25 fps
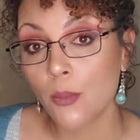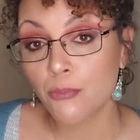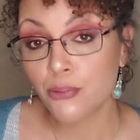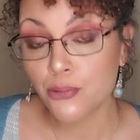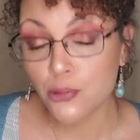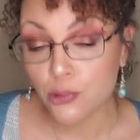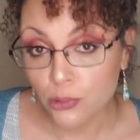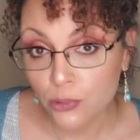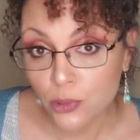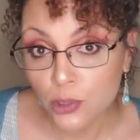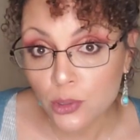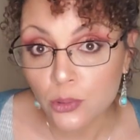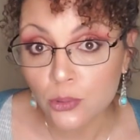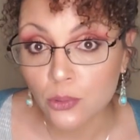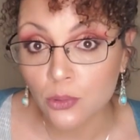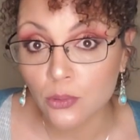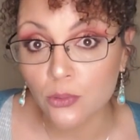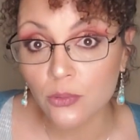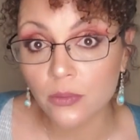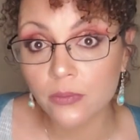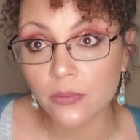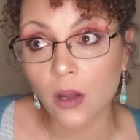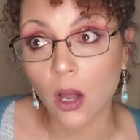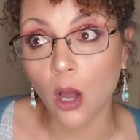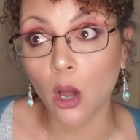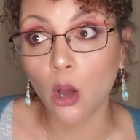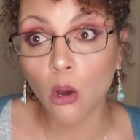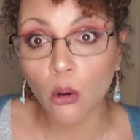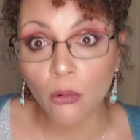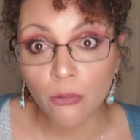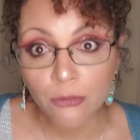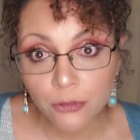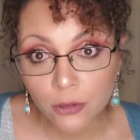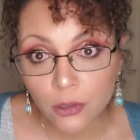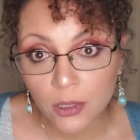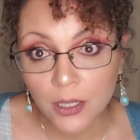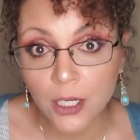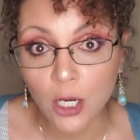prove
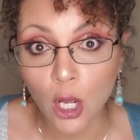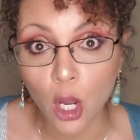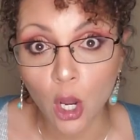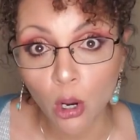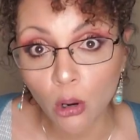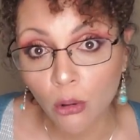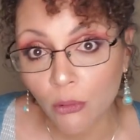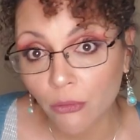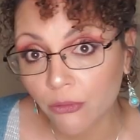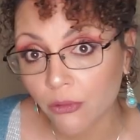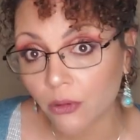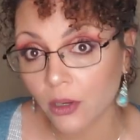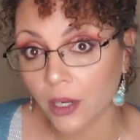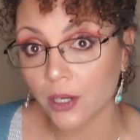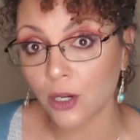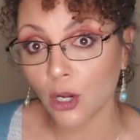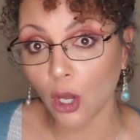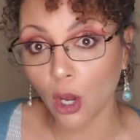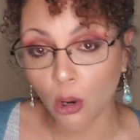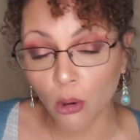over and over and